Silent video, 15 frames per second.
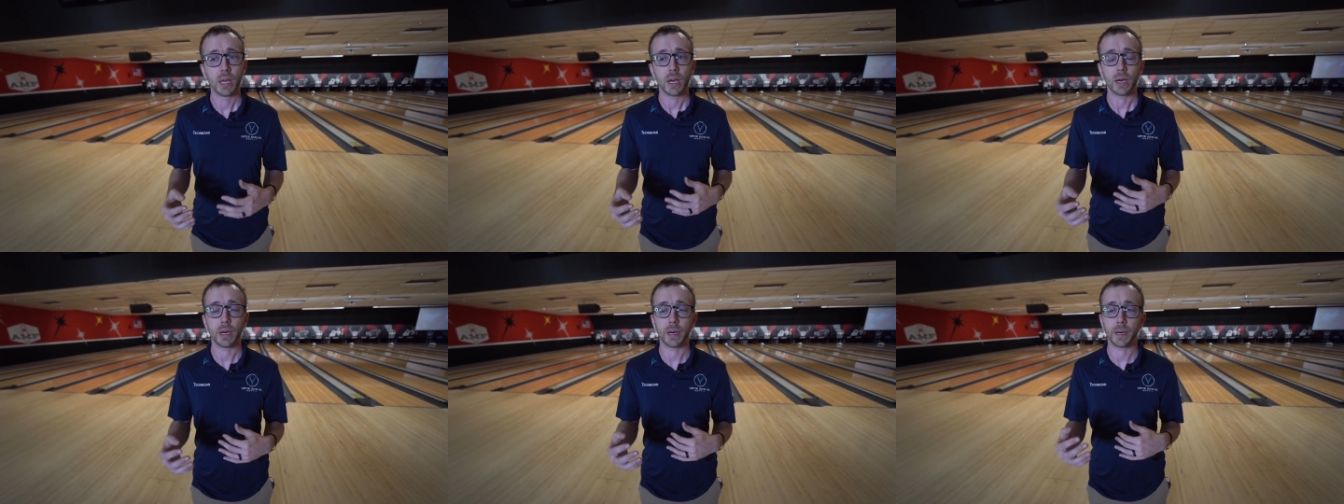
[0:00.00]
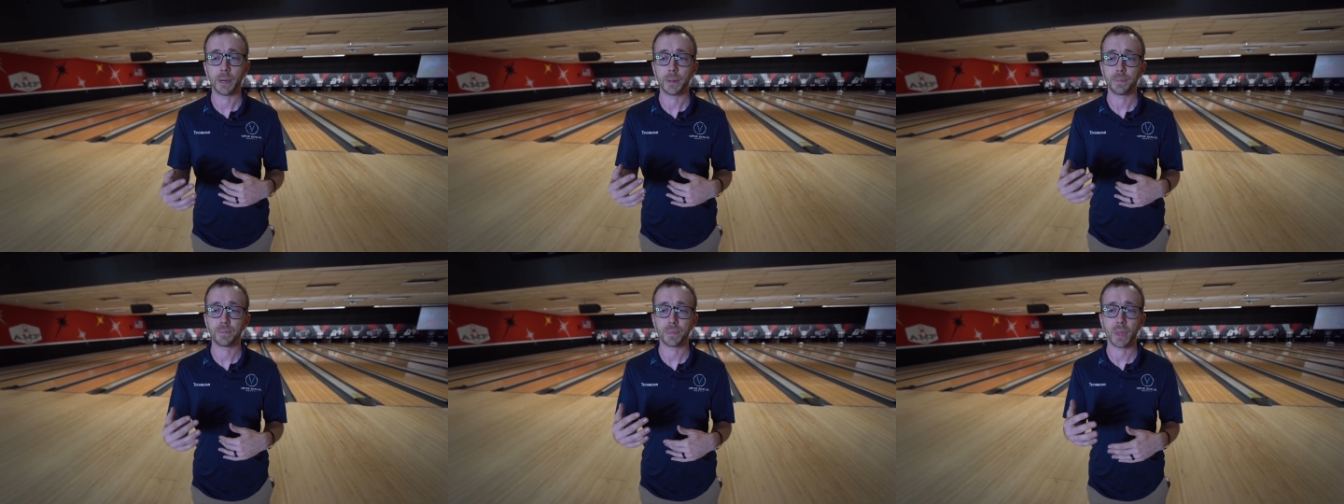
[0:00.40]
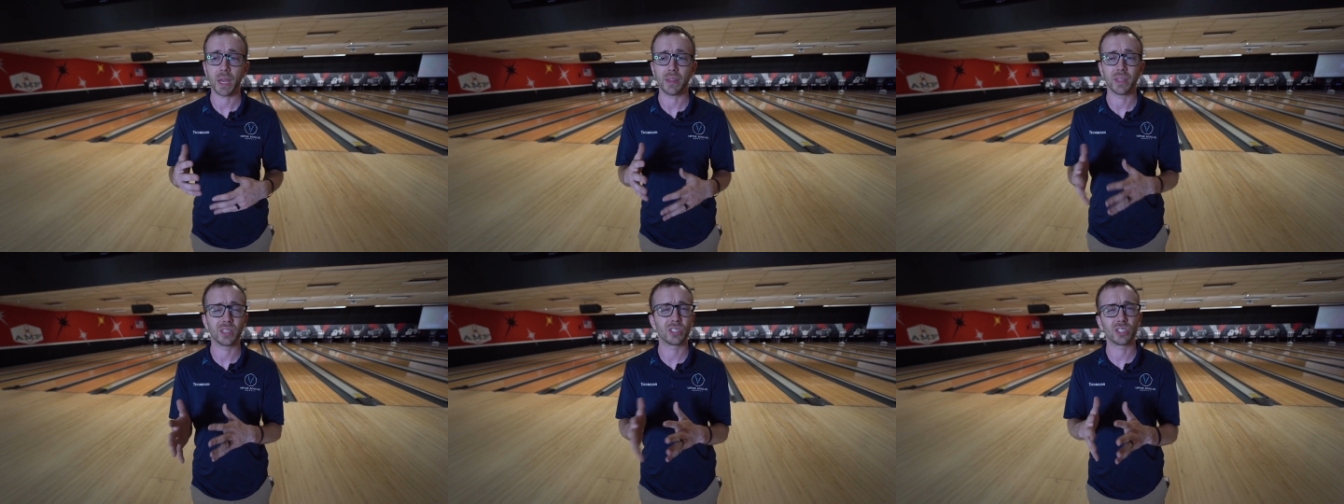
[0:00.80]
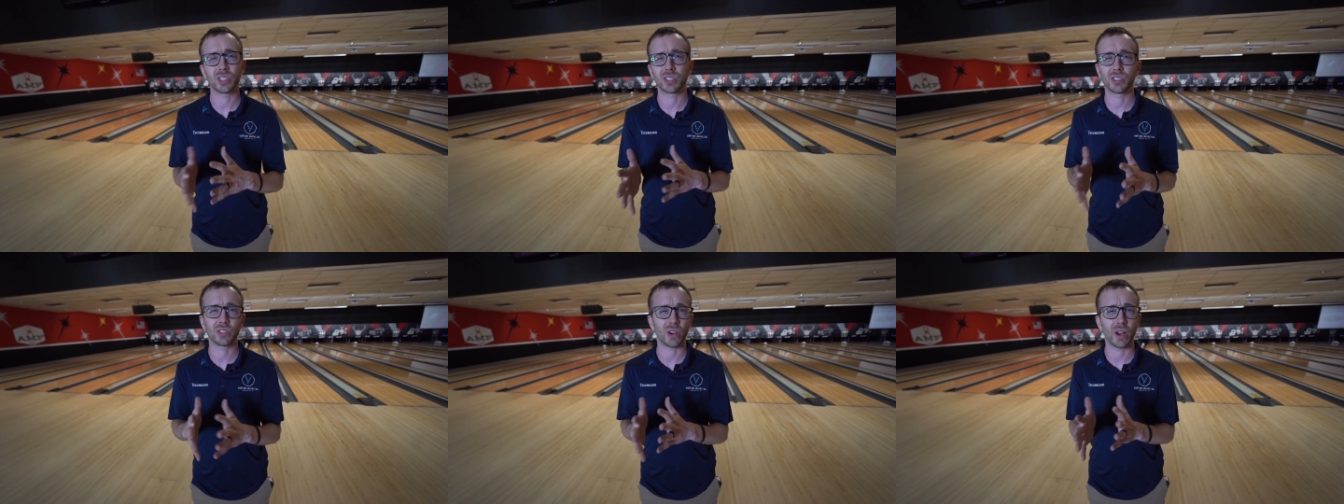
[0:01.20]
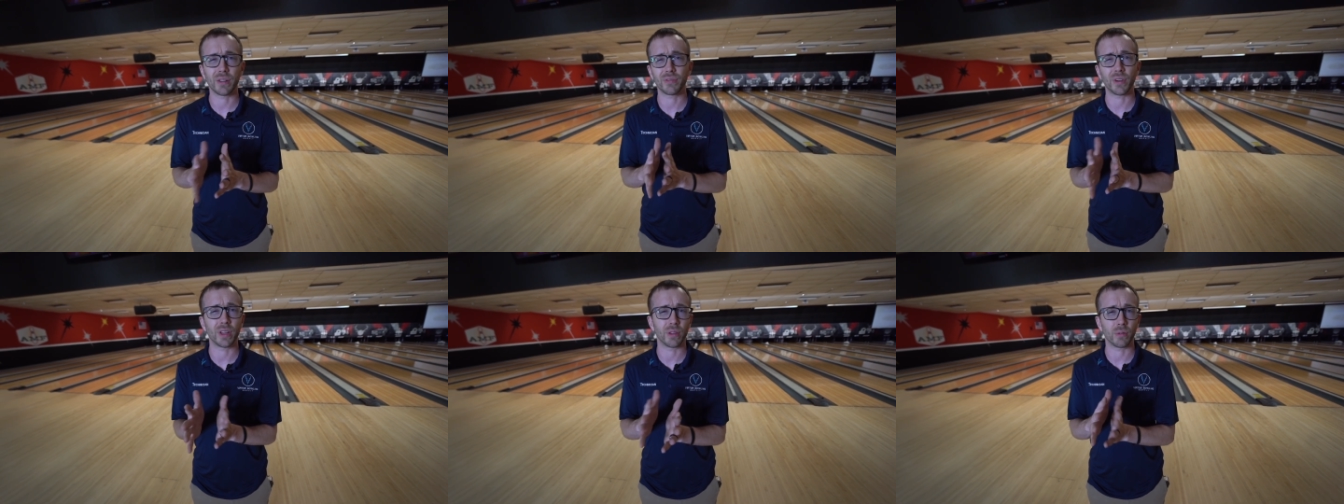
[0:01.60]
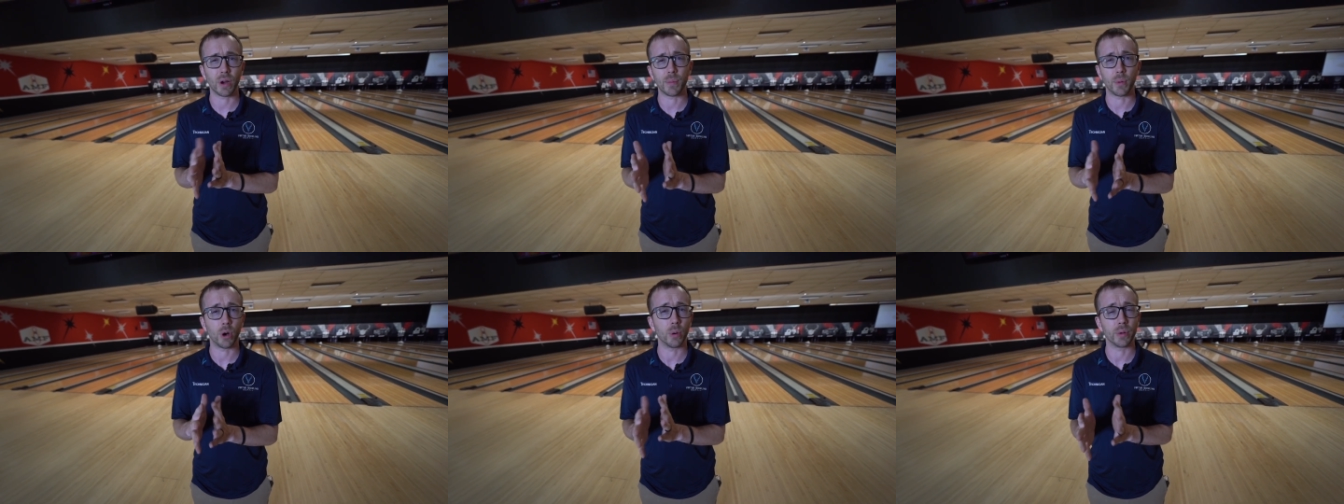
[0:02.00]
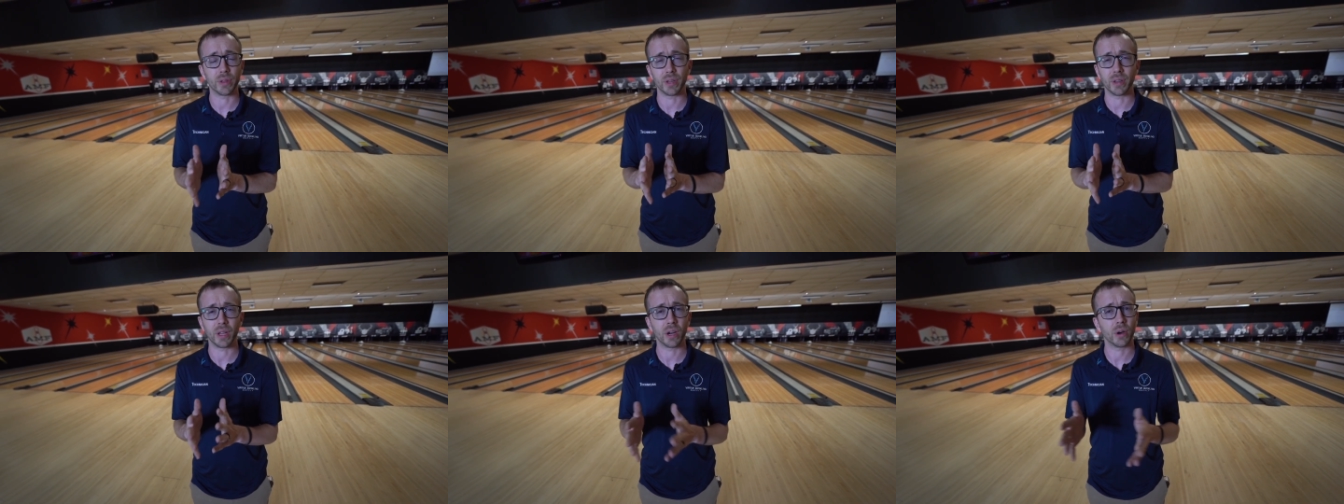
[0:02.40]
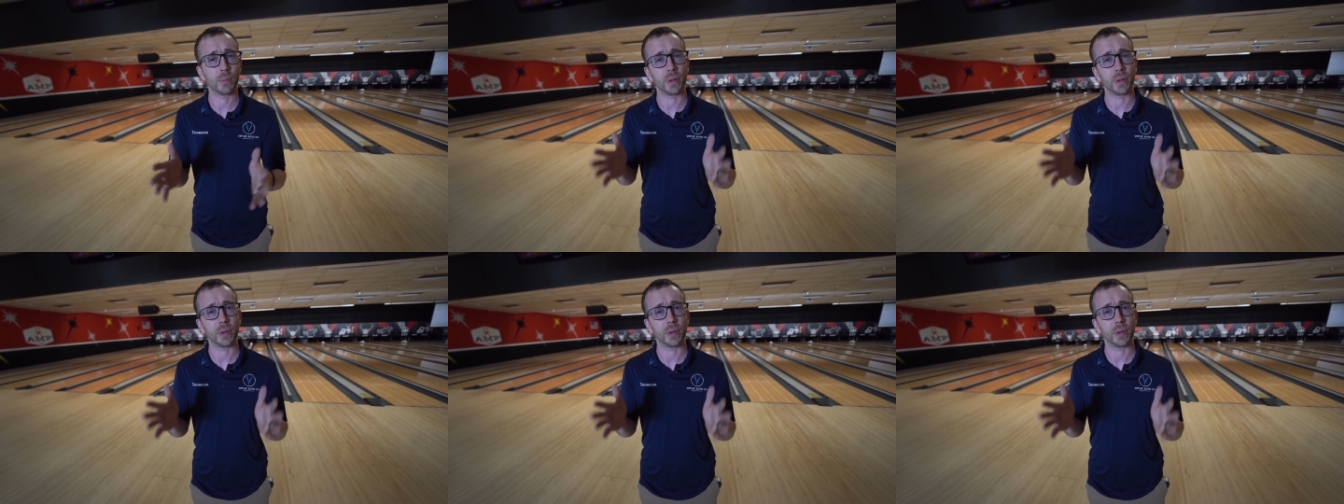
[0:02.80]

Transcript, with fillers: um, and then just try and find the right ball within there.